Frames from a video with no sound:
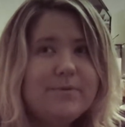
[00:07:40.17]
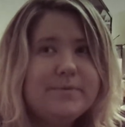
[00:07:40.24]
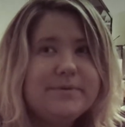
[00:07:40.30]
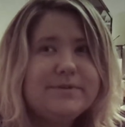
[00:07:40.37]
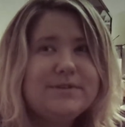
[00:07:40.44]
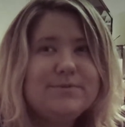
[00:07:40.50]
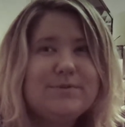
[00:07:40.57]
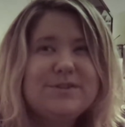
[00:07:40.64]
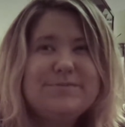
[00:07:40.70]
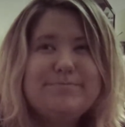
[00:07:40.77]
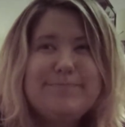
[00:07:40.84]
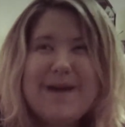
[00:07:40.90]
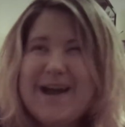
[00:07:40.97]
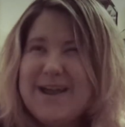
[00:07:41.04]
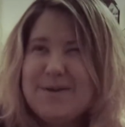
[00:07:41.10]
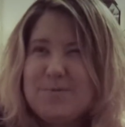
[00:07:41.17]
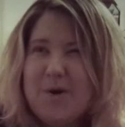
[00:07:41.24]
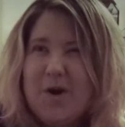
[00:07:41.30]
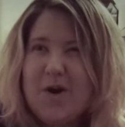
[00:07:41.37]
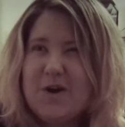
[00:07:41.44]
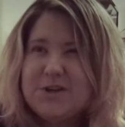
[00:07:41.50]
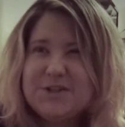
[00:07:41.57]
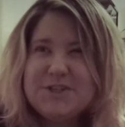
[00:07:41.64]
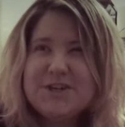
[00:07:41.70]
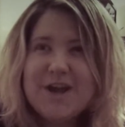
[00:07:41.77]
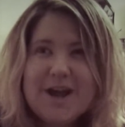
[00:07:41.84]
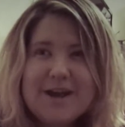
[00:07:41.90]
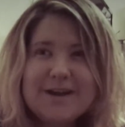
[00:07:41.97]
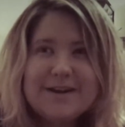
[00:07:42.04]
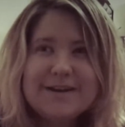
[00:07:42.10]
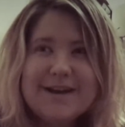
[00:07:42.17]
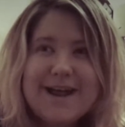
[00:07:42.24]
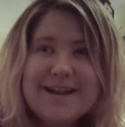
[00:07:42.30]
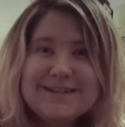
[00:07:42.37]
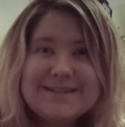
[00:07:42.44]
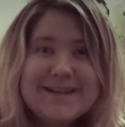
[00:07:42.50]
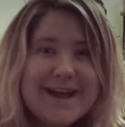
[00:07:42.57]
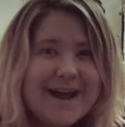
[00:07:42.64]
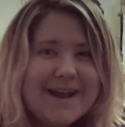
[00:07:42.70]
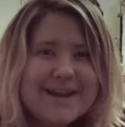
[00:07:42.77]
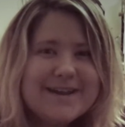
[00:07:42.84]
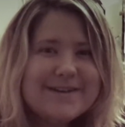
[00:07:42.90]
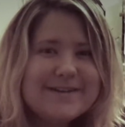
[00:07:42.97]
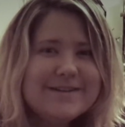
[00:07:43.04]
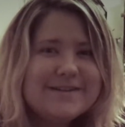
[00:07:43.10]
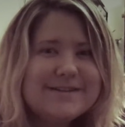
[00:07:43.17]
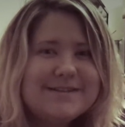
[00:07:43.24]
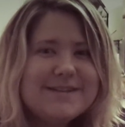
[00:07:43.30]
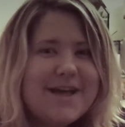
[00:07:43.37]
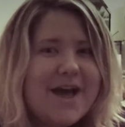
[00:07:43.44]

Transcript: We used to watch Baywatch, Gladiators,